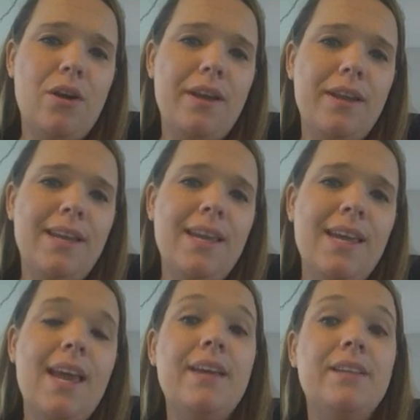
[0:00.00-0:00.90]
it,
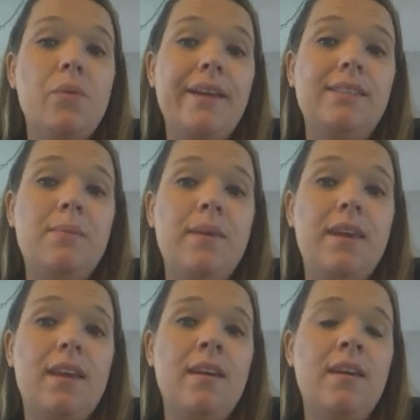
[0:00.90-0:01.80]
is going to
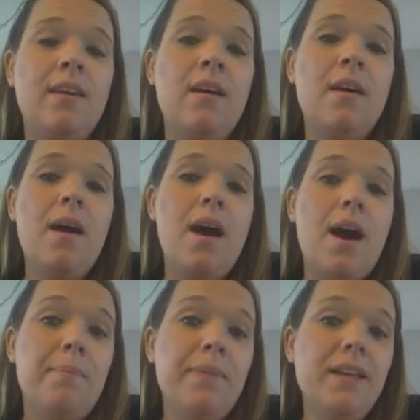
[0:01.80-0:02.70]
be
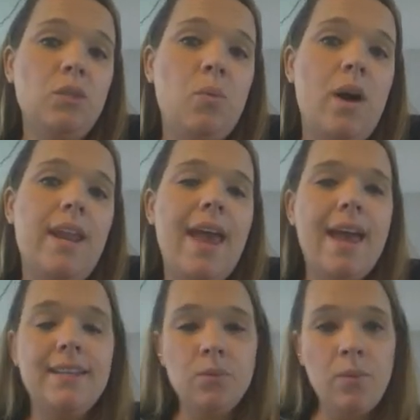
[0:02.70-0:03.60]
this one.
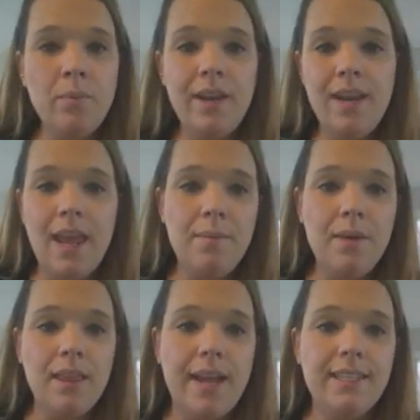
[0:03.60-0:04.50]
And when we name
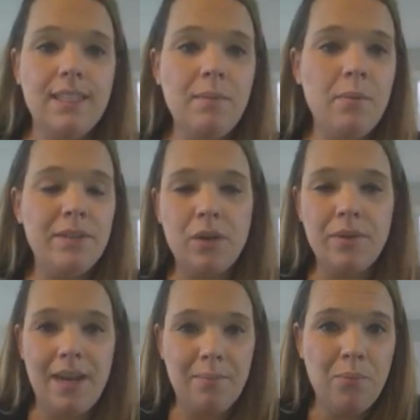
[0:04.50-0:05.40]
a line segment, we
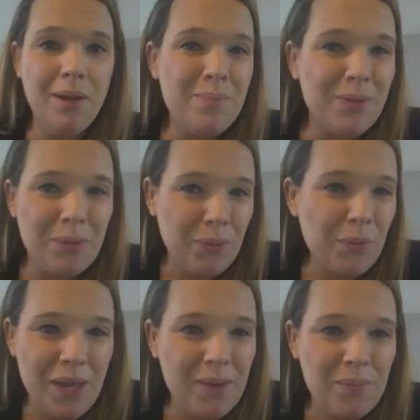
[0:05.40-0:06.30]
start with an endpoint, but they're
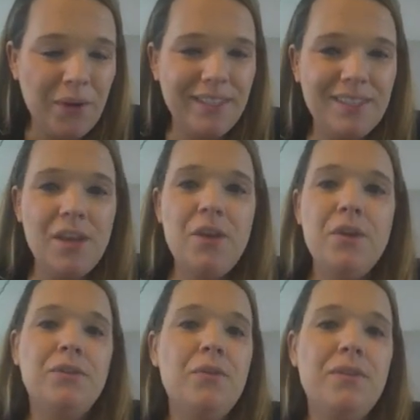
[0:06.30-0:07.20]
both endpoints.
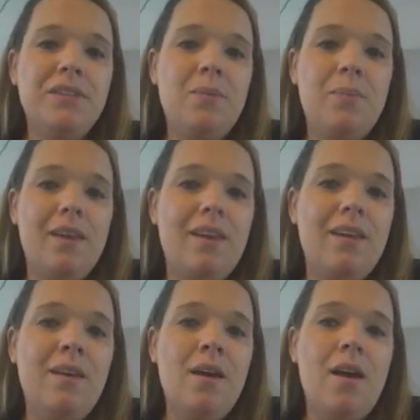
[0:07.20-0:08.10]
So this could
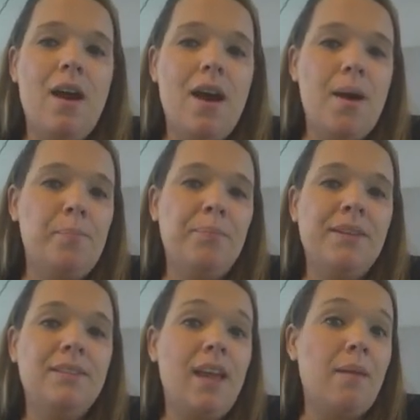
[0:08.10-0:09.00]
be
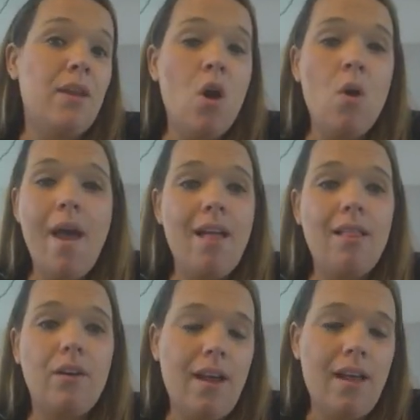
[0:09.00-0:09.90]
segment
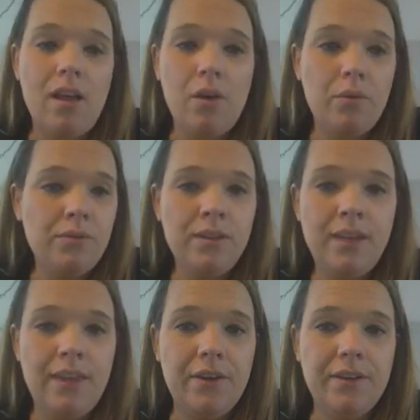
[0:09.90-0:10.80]
OL or LO.
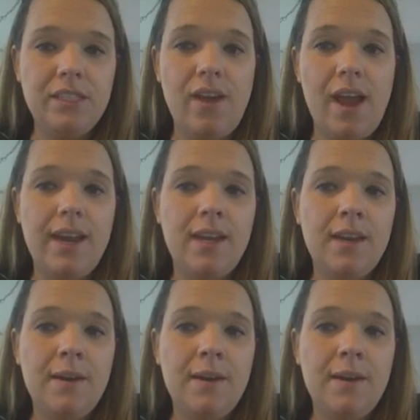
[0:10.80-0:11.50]
Either is fine.